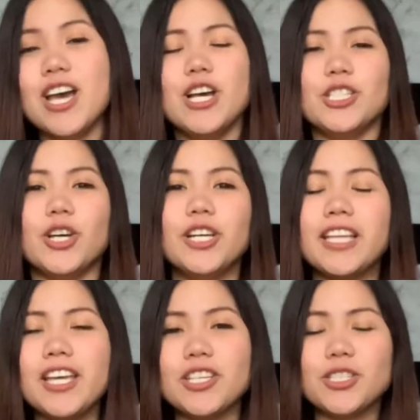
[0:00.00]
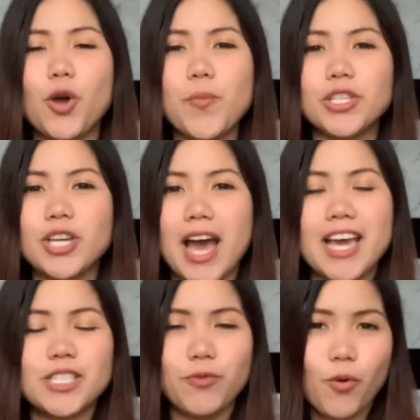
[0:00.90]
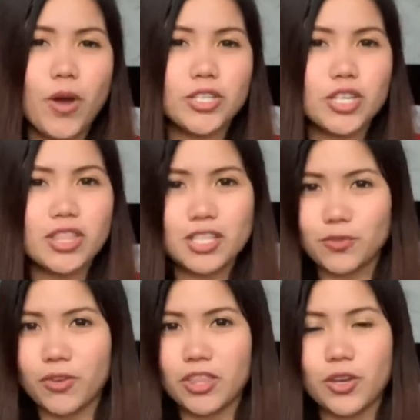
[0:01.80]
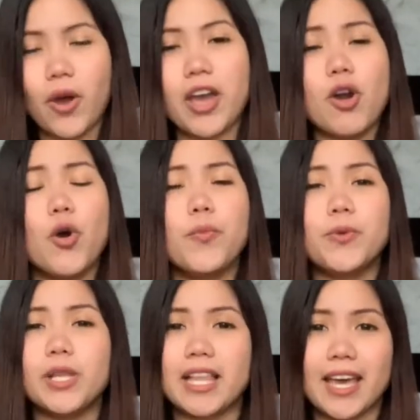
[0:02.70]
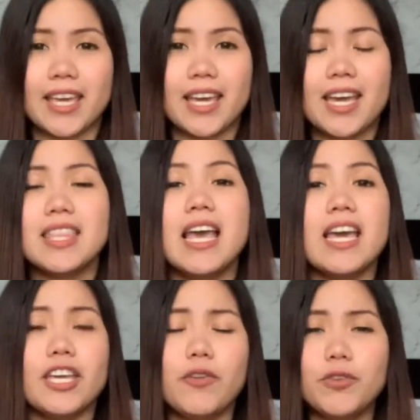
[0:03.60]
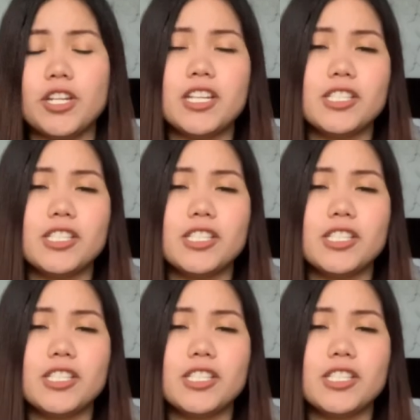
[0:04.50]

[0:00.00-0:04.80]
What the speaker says: So thank you so much, guys, for watching this video. I hope you like it. If you didn't